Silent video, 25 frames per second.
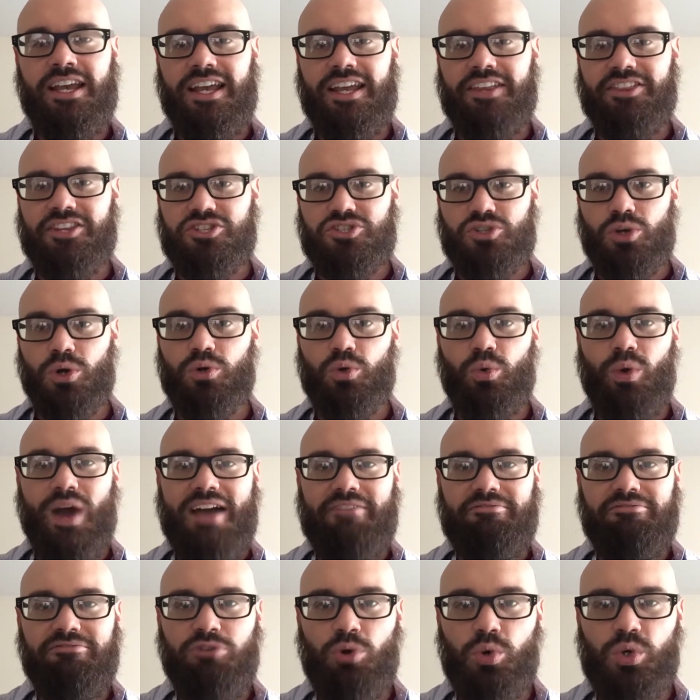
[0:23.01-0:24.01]
in the total
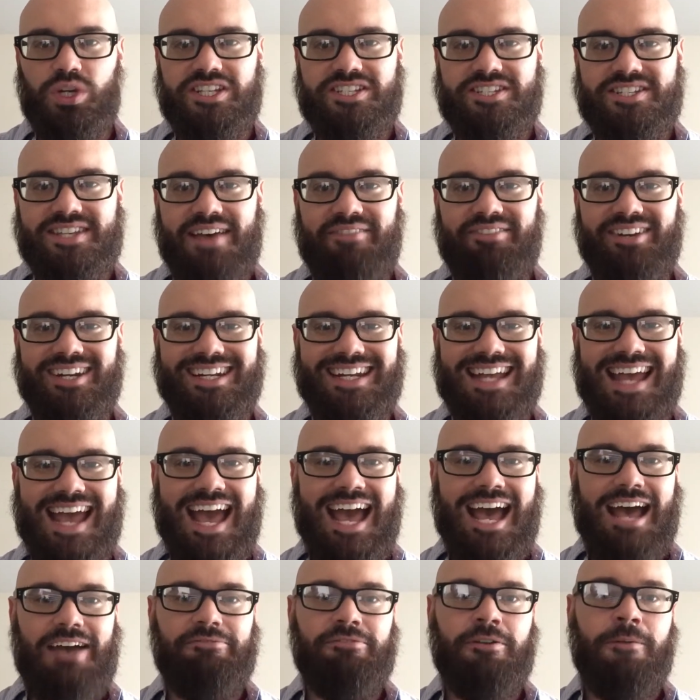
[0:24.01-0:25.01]
at
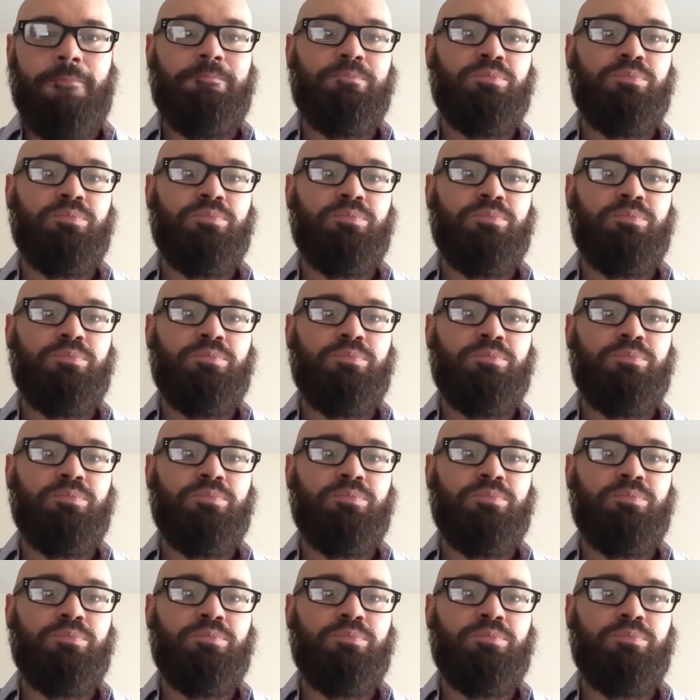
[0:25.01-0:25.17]
47.5.